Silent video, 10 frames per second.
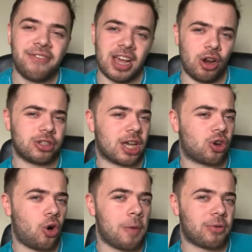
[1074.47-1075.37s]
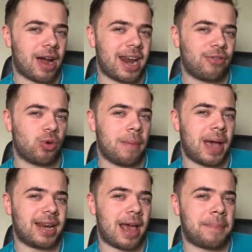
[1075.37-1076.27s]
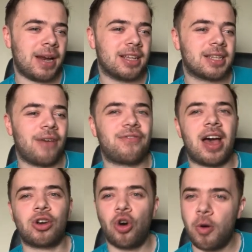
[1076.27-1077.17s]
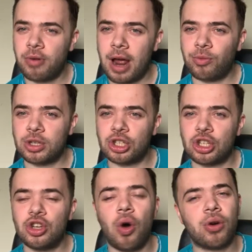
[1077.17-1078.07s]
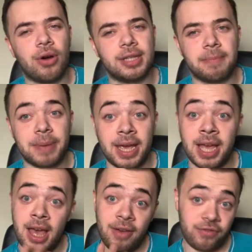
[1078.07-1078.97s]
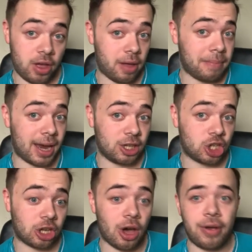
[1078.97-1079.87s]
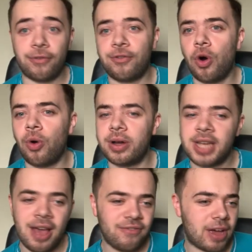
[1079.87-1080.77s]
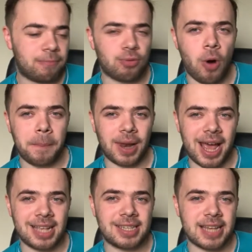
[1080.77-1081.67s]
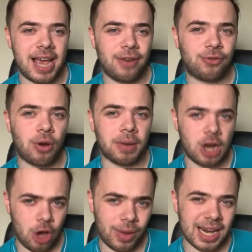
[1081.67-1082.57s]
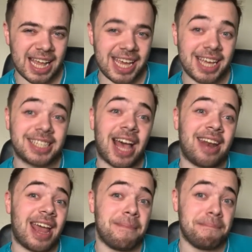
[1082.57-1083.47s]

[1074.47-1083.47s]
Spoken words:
They looked at Corberán. Everyone made their opinions up that Corberán was just not going to be the manager going forward. They brought players in from lower leagues and they